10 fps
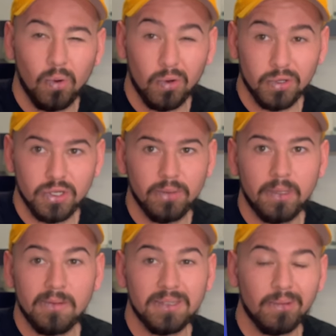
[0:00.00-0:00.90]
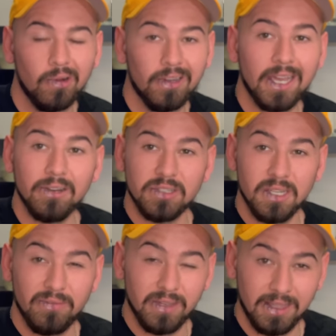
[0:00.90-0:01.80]
orange, maybe some coriander,
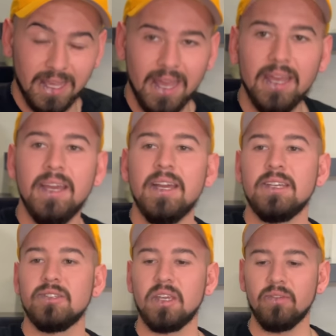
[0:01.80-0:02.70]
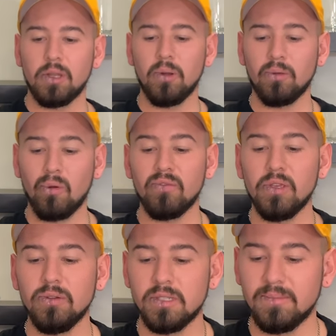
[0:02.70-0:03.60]
stuff like that. Let's give her a quick
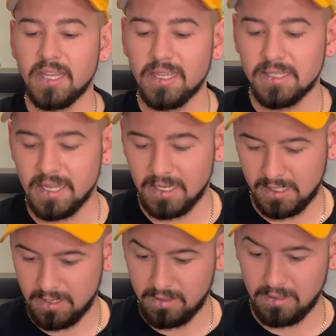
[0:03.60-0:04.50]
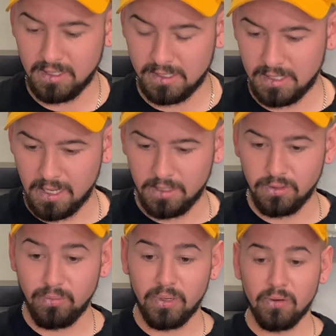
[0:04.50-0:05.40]
review, some taste tests on this uh,
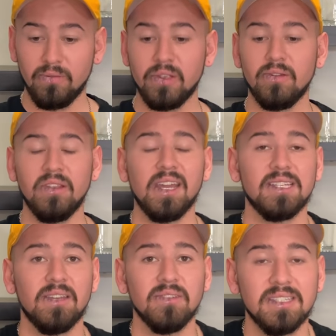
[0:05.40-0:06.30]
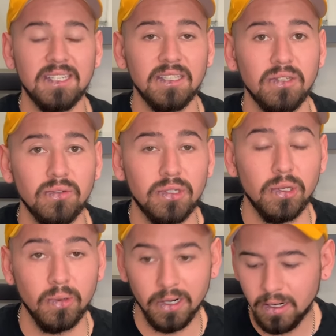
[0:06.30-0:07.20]
new beer review. And you guys haven't seen the new
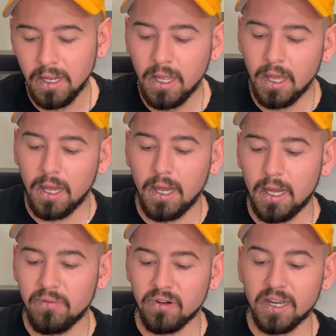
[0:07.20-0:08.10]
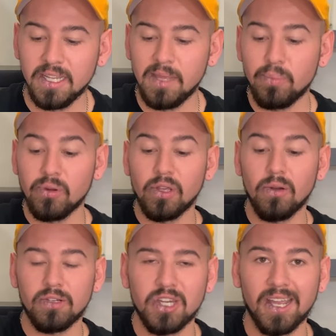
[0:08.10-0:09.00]
tour uh, for Eighty-Eight Brewing
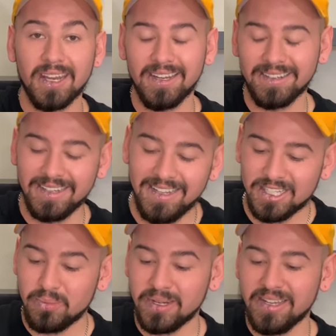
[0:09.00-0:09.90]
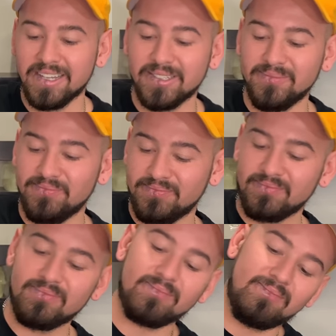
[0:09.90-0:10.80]
Co., check it out. It's pretty awesome.
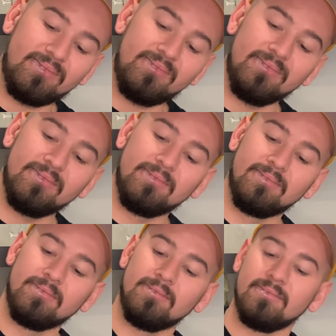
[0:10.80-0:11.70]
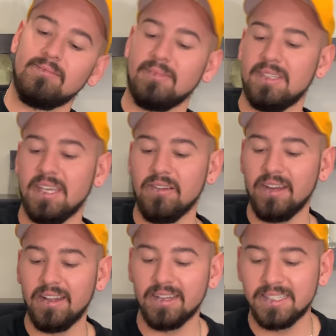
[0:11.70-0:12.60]
Let's get
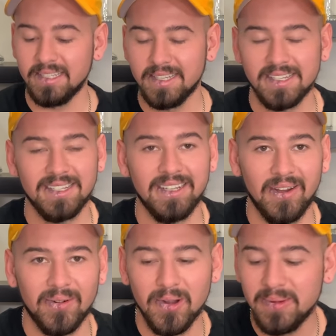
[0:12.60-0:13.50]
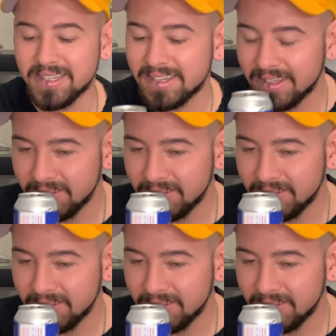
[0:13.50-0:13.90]
right on into this. Aromas.